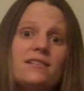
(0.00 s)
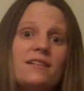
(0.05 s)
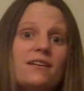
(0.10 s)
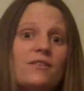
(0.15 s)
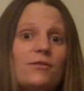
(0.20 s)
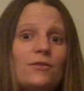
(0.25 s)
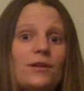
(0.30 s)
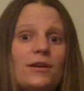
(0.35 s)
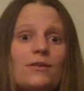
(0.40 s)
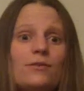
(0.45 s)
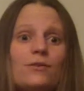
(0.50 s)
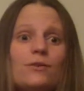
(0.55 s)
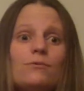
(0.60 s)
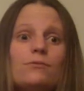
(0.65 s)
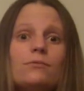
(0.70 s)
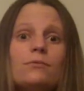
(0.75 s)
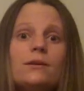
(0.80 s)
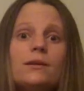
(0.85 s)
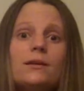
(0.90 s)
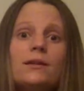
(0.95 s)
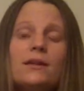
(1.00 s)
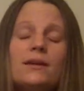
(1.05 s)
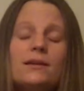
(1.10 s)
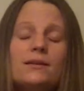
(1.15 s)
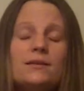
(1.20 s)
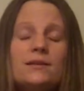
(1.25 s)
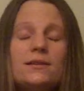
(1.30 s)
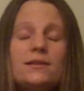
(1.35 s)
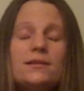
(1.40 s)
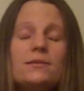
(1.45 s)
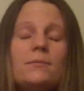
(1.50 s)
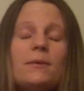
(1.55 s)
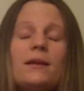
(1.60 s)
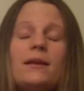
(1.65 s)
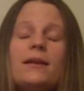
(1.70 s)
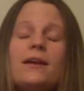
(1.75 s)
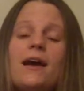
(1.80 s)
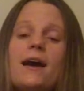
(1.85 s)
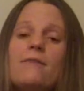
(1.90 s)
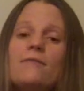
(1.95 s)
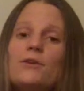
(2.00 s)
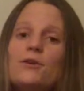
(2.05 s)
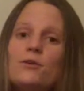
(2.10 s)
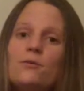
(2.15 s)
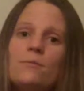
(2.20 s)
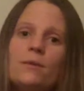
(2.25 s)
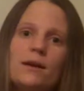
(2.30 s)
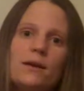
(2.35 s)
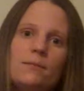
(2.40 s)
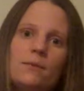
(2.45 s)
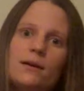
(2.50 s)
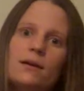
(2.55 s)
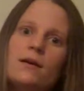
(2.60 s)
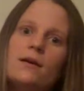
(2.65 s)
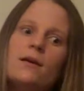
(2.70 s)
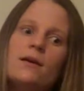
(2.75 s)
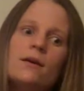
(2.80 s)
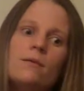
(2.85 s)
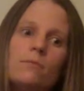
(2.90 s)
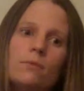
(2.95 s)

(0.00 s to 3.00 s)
Not only are you really anticipating having your baby,